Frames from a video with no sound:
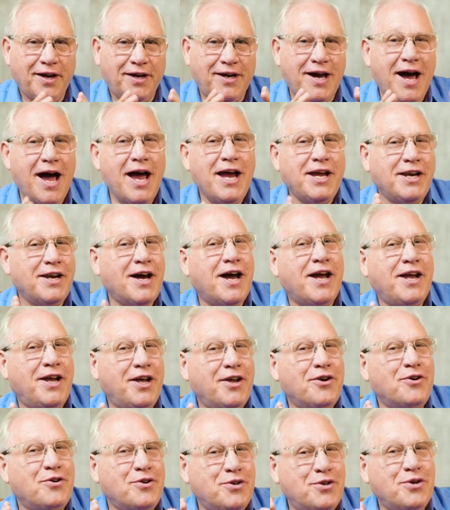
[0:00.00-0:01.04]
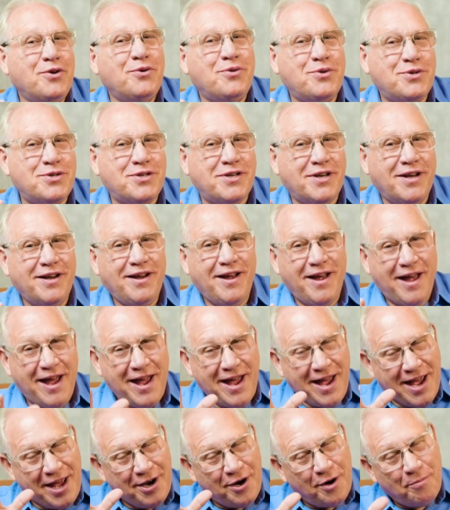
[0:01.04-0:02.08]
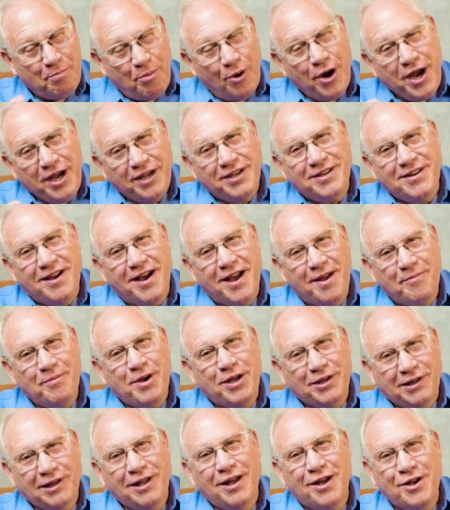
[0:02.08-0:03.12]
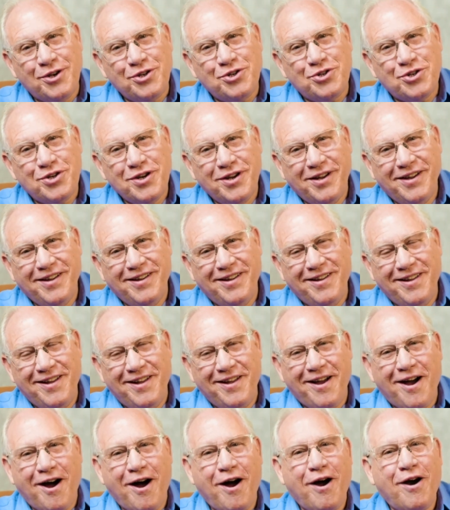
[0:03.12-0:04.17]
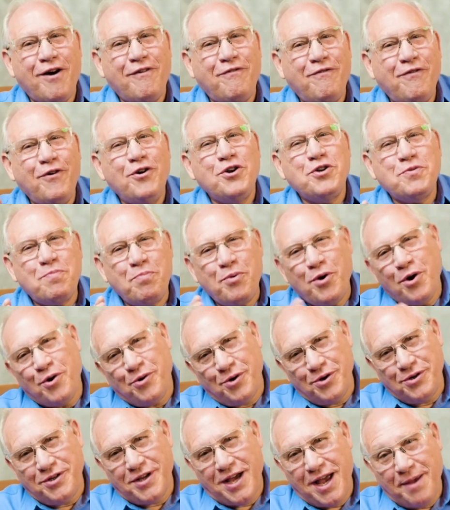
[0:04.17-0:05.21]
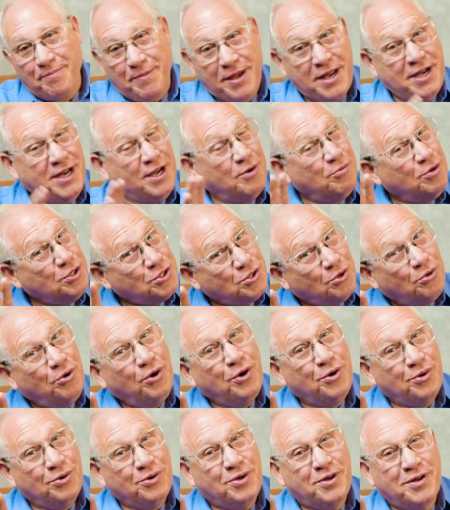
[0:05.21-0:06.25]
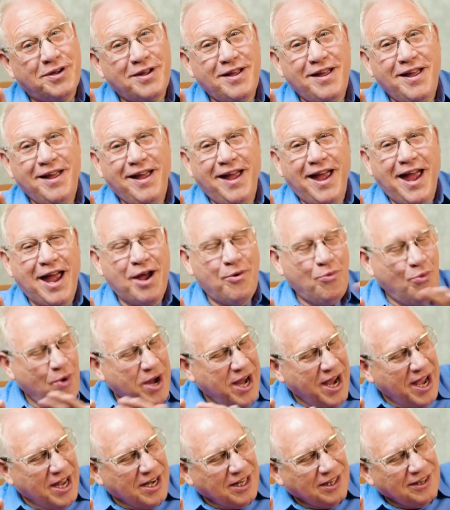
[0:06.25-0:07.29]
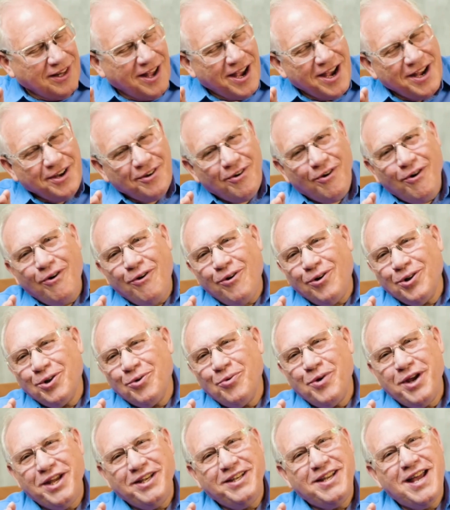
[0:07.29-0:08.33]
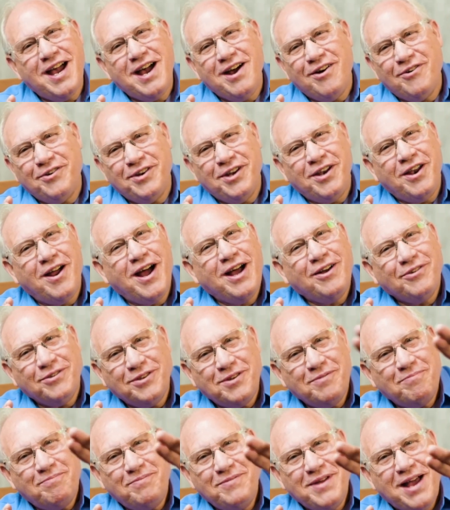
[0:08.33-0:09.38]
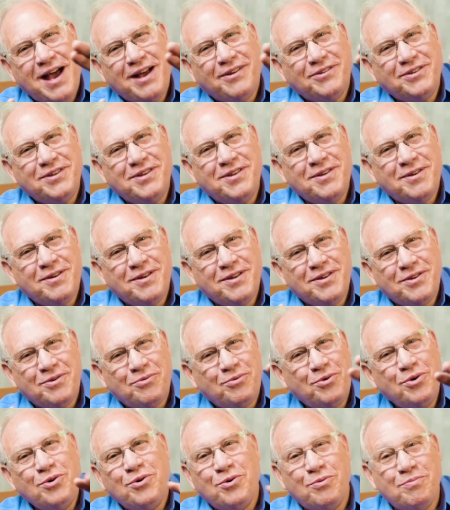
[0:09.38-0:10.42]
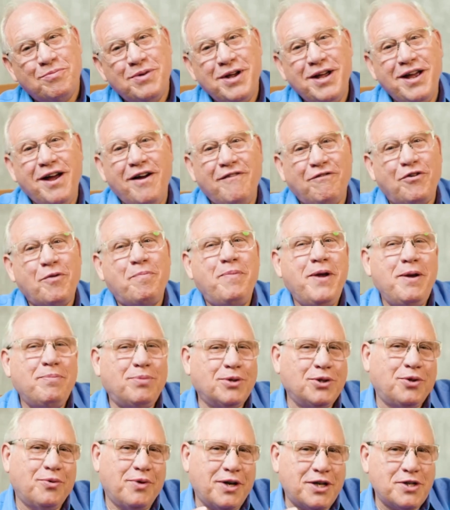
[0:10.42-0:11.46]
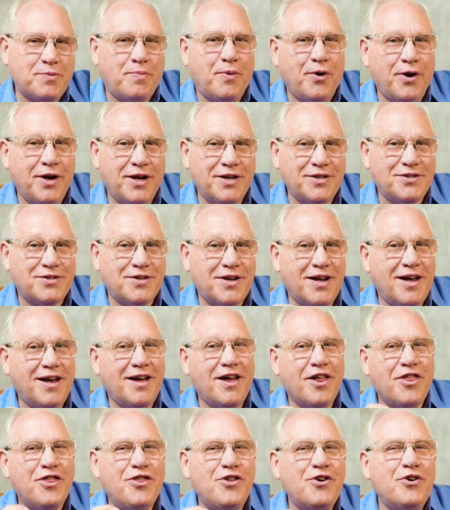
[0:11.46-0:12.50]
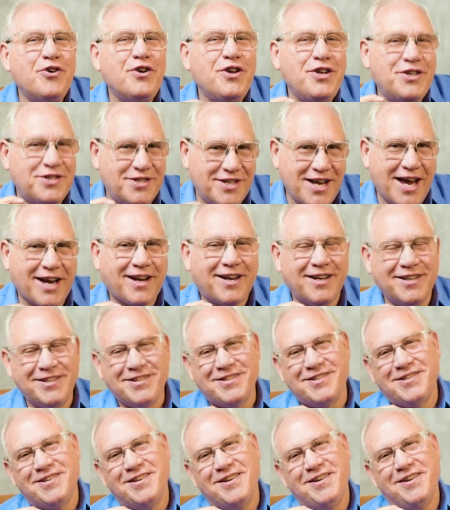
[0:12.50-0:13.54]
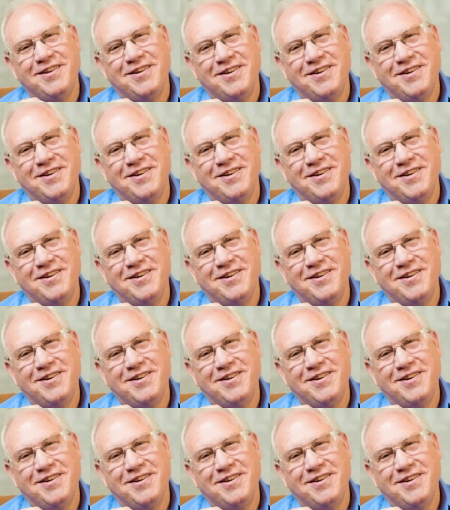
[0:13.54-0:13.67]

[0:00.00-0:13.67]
Kai and I introduced at our break time at lunch our first prototype, and it was crude. And we had a line all the way down and out the room for people to experience 30 seconds